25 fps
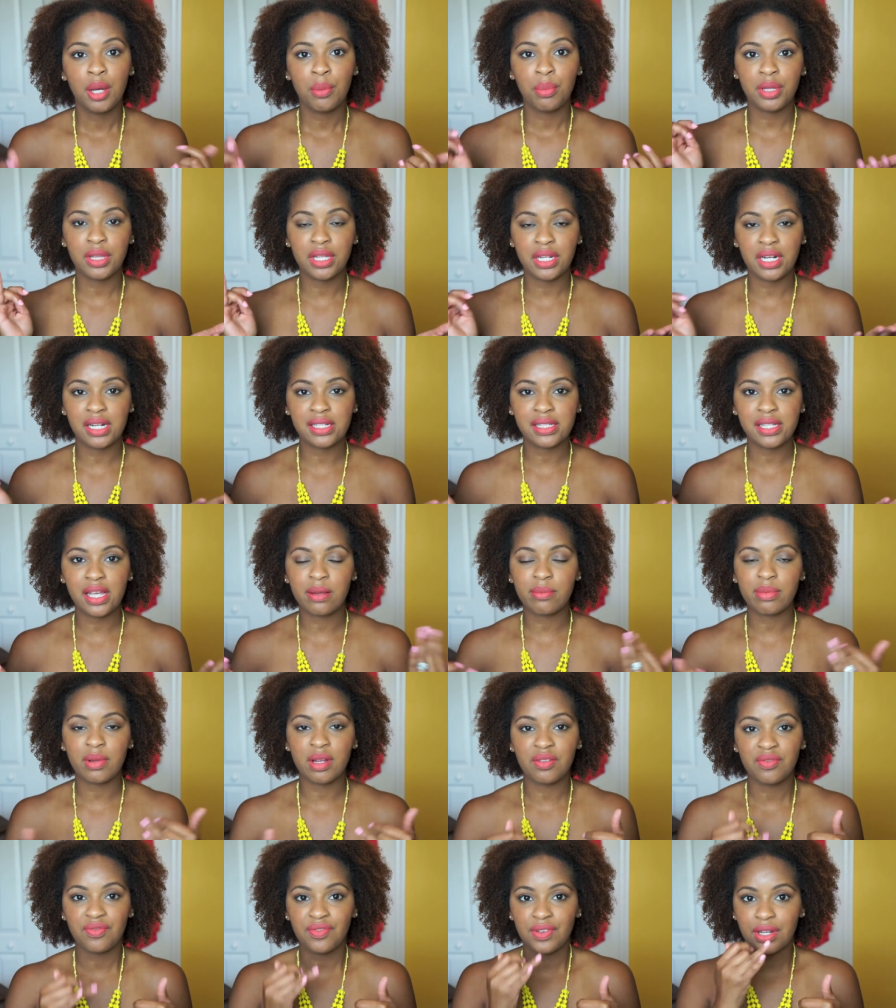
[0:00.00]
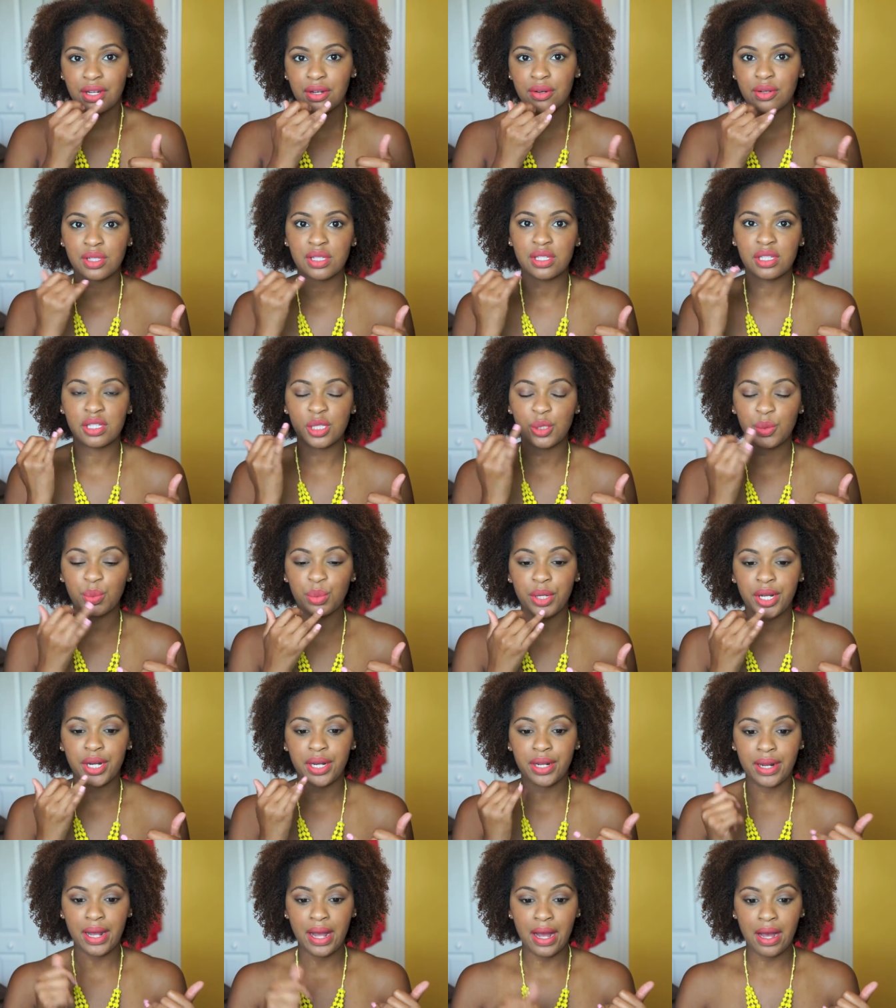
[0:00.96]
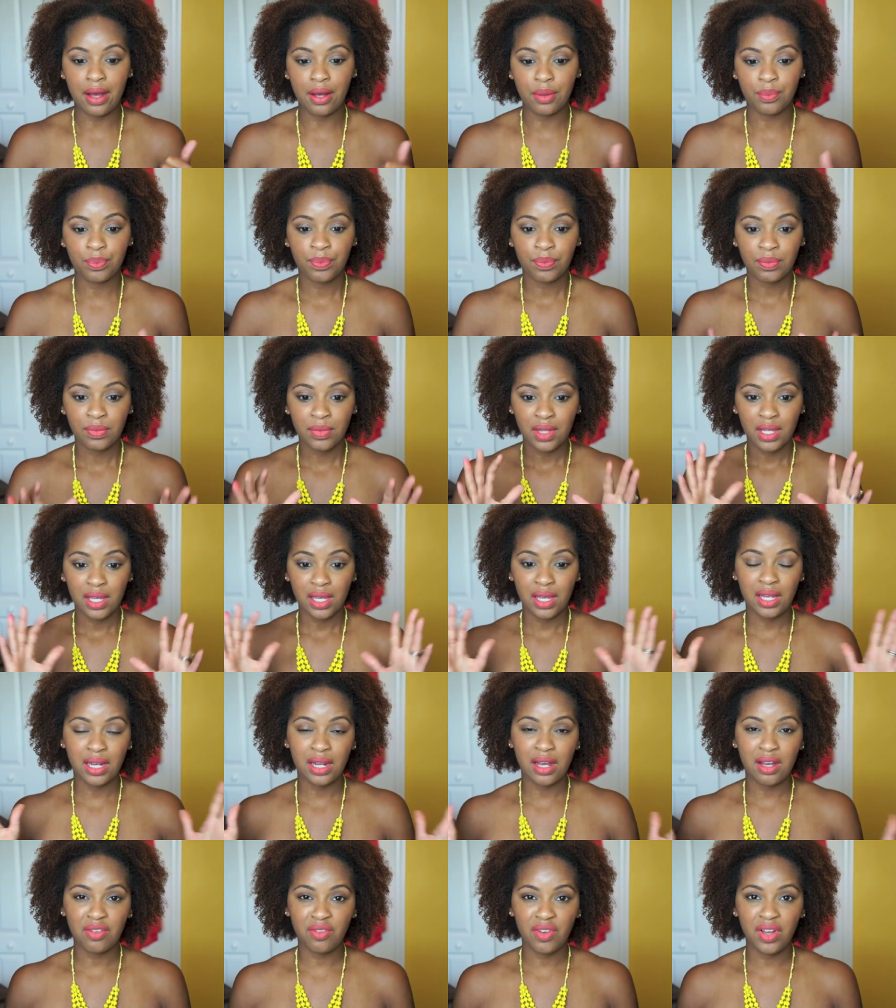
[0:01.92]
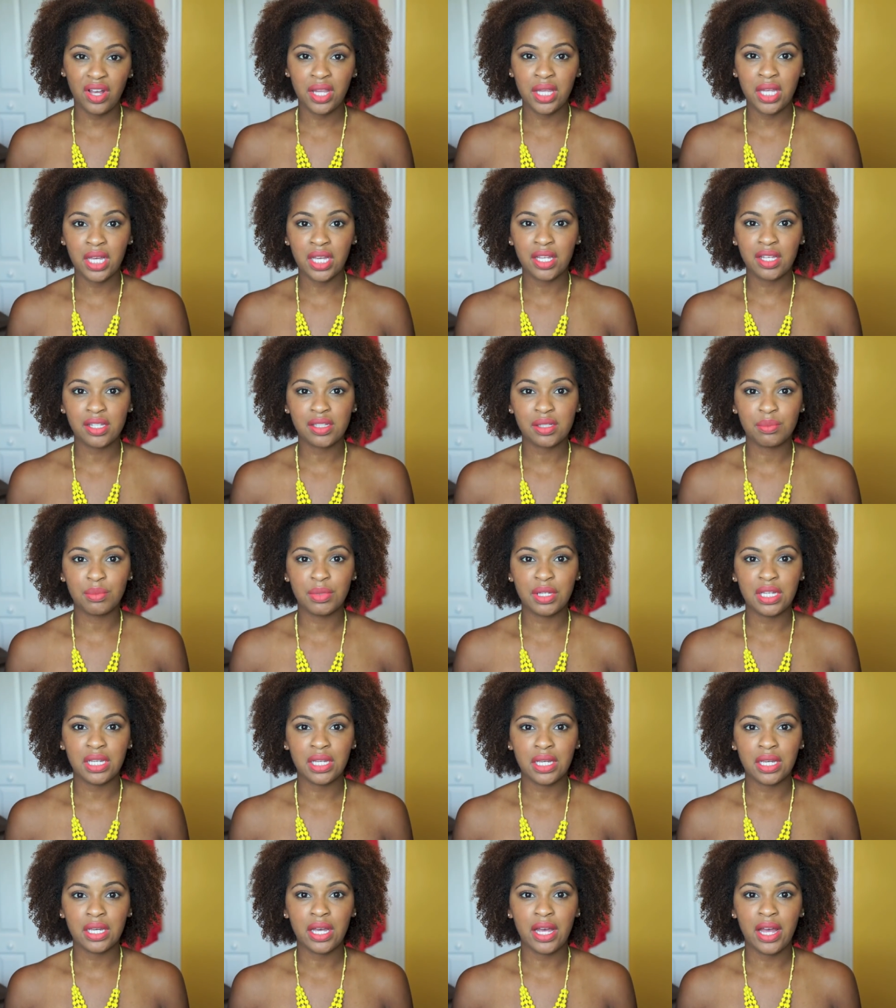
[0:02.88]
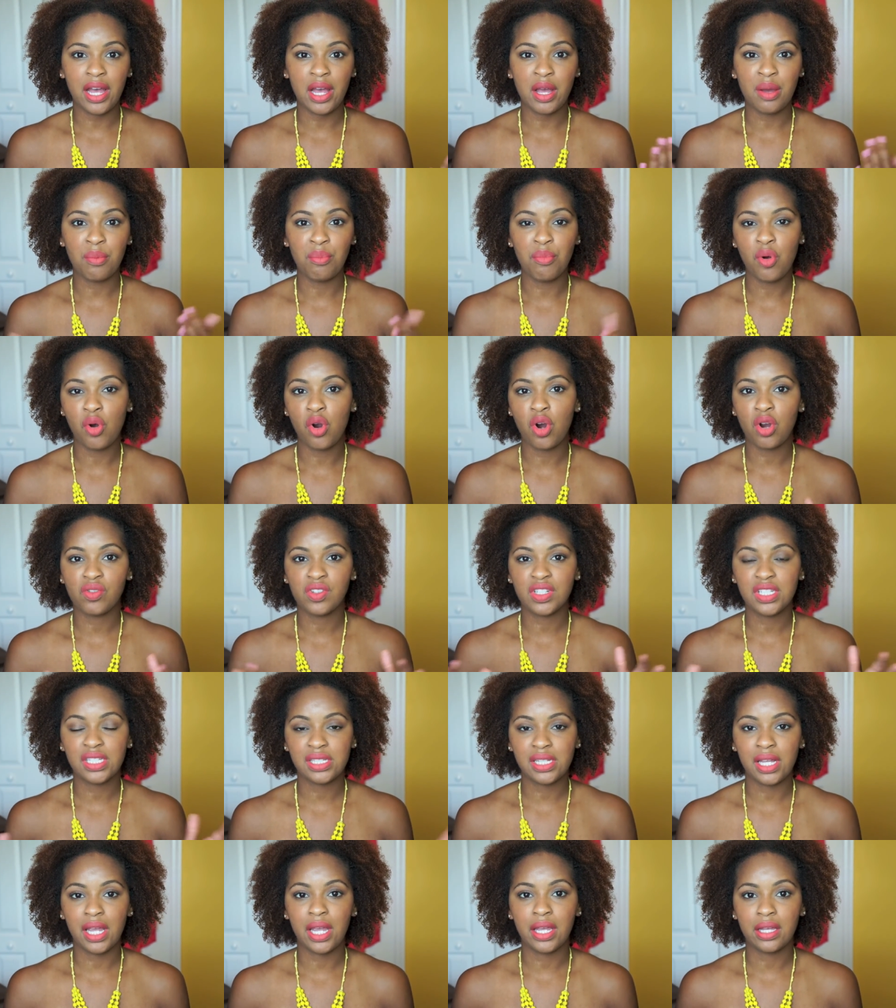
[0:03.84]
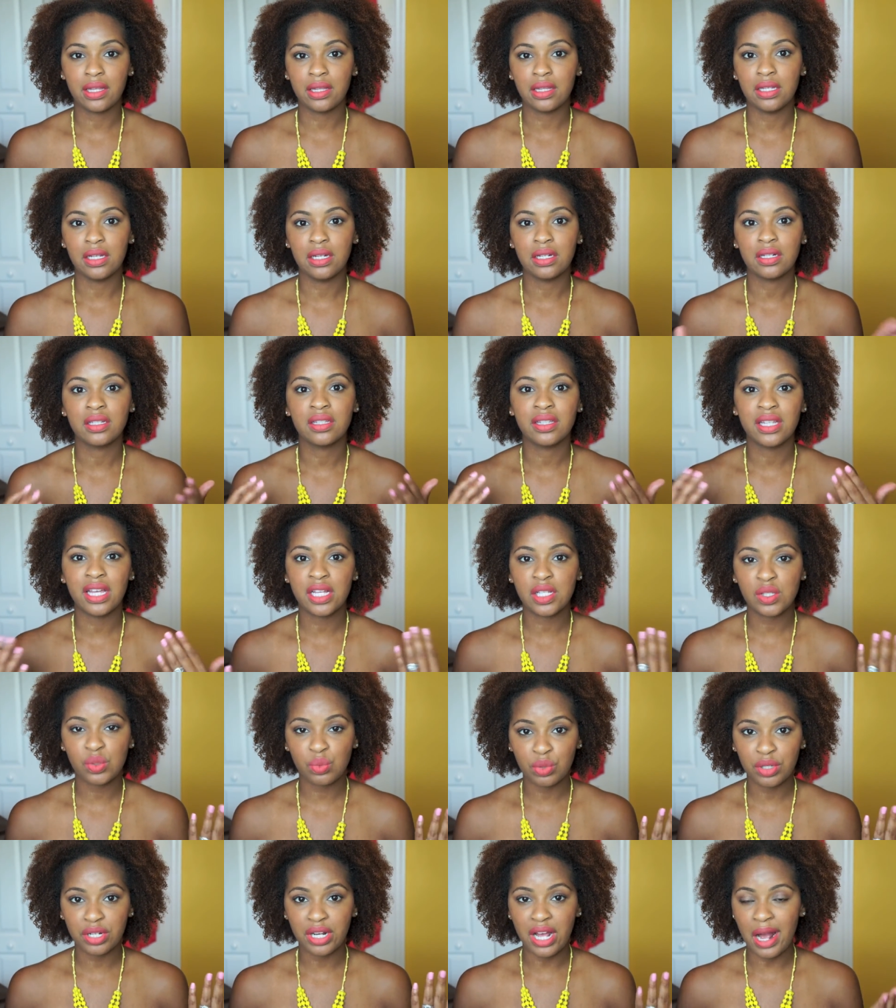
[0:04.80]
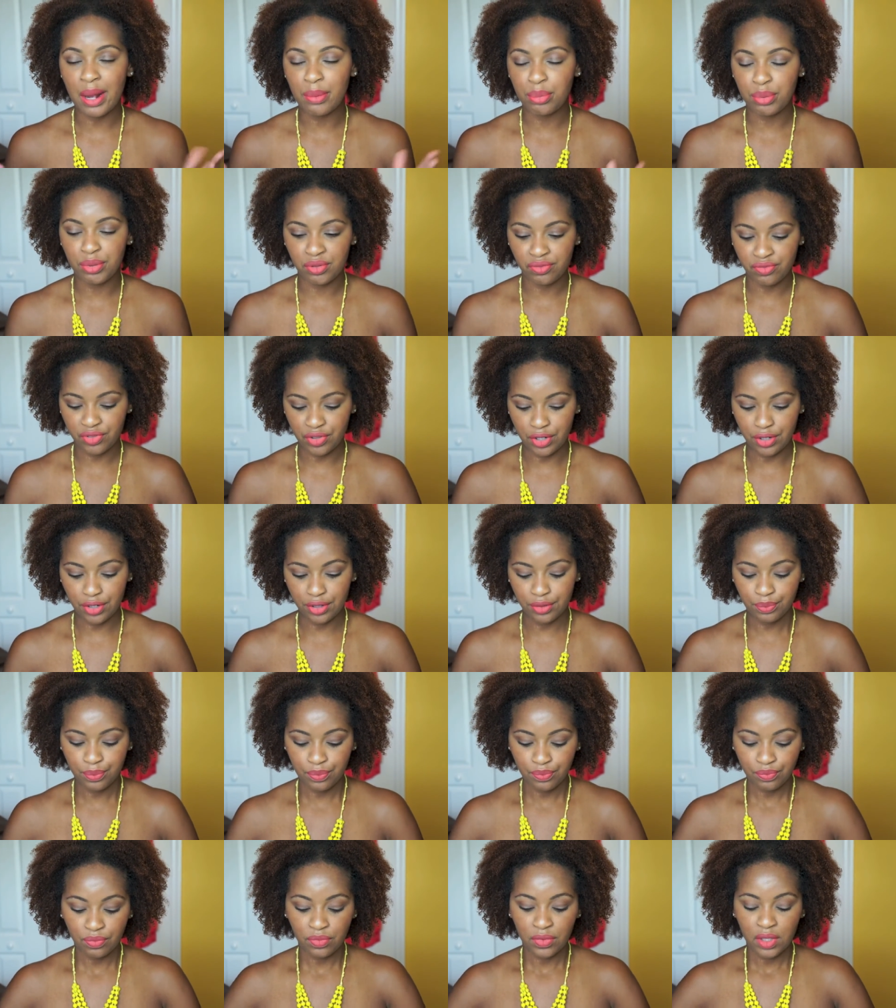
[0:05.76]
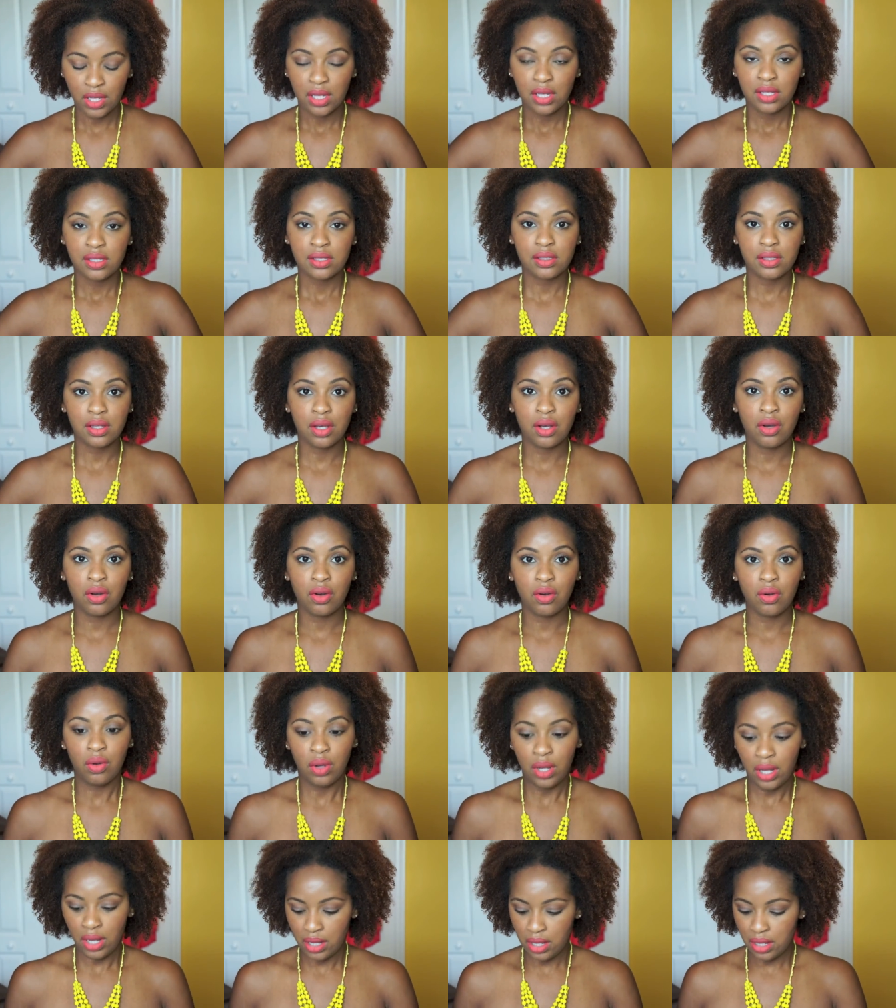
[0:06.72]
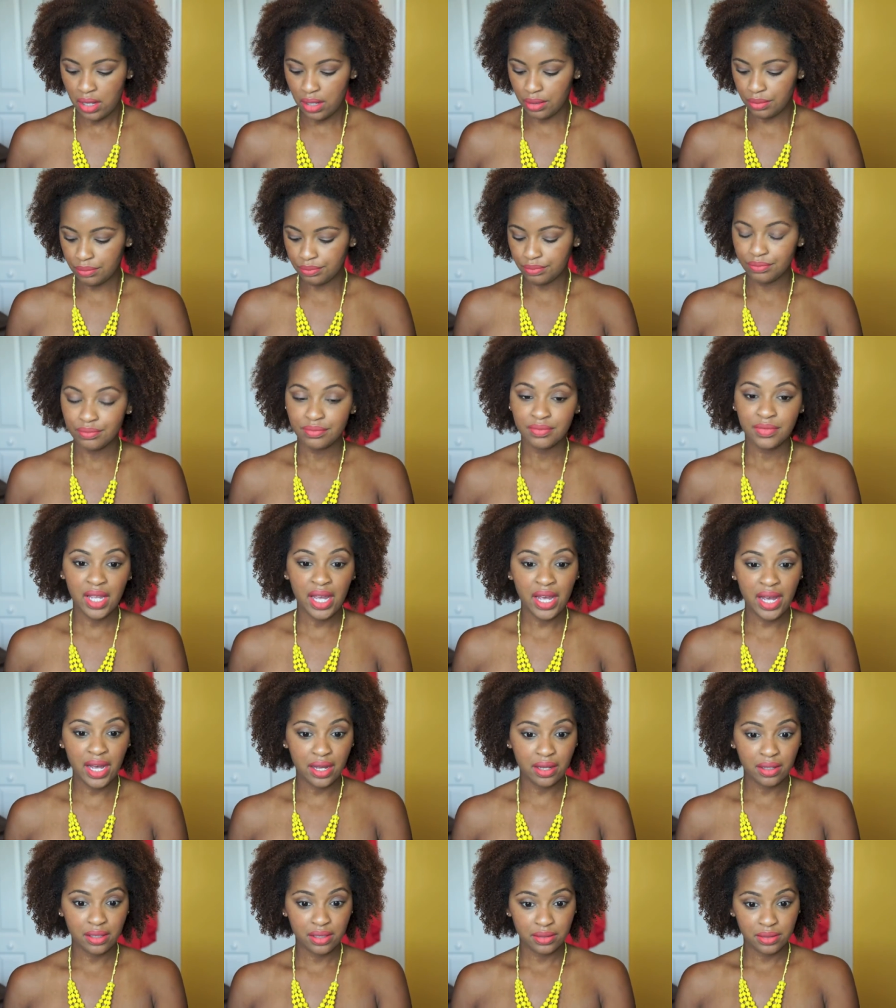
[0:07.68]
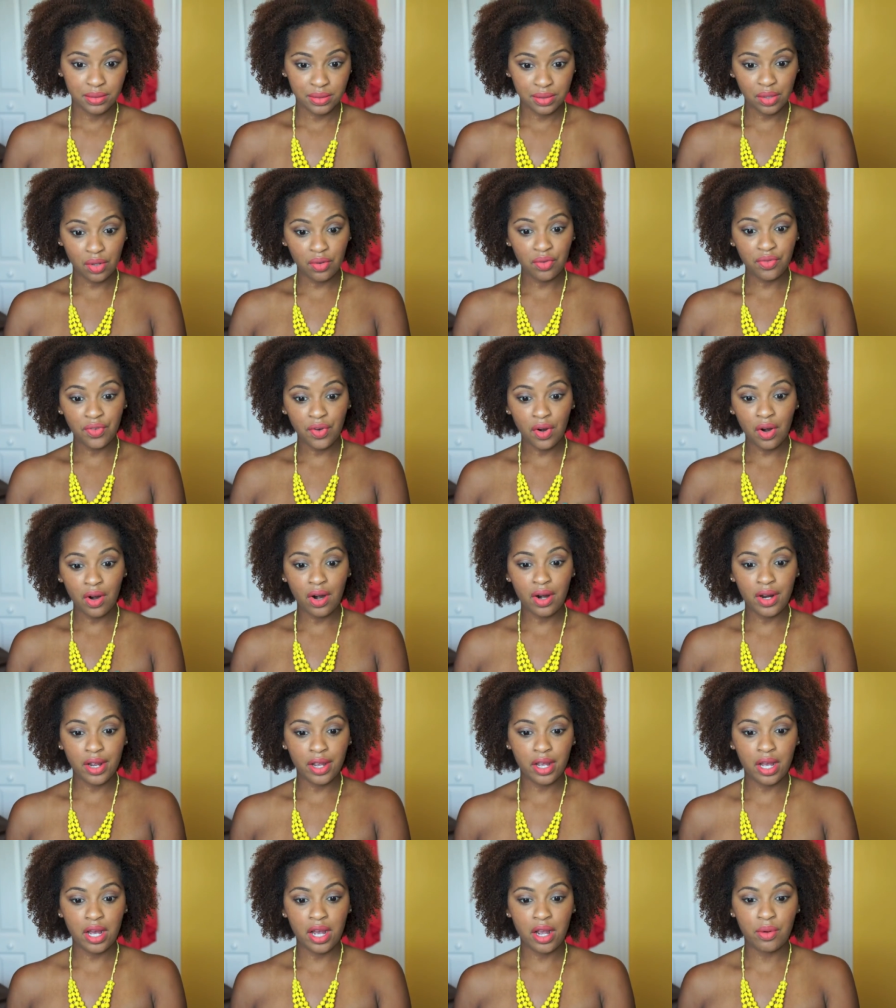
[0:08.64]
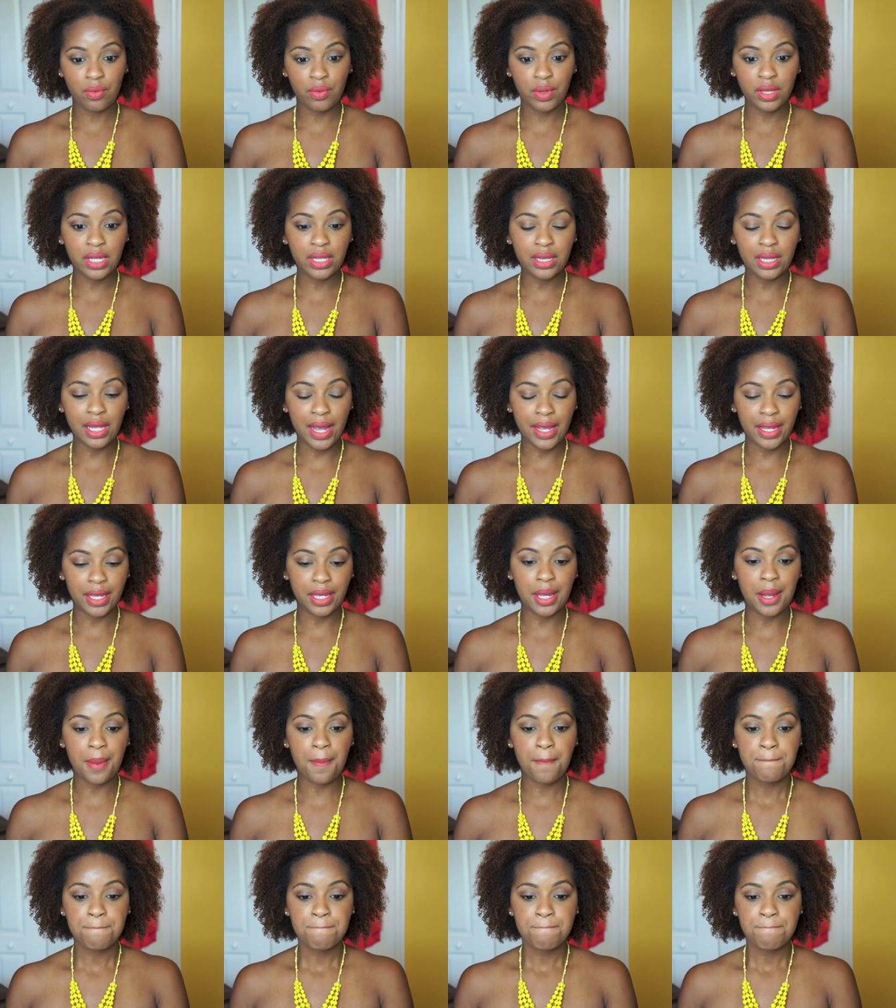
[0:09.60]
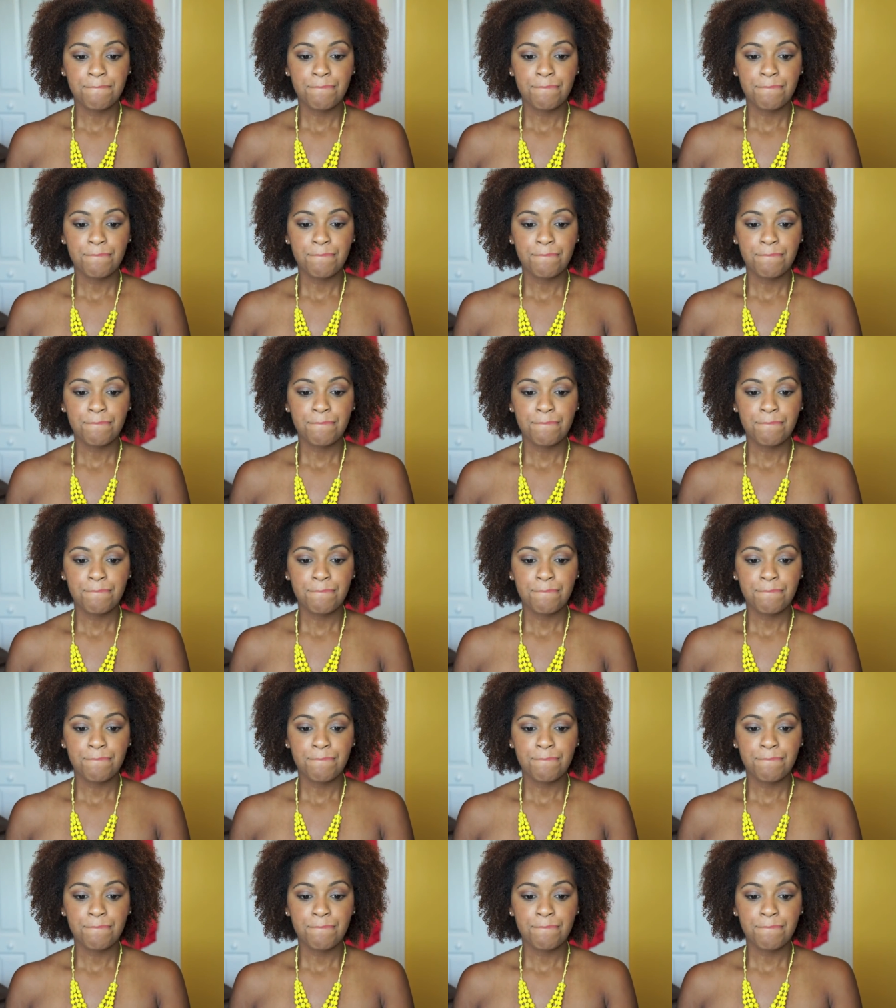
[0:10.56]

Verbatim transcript: But then I take my finger to spread it out. And I find that gives me a more of a stain look. And that's what I prefer. So, um, yeah. So far, I really like it.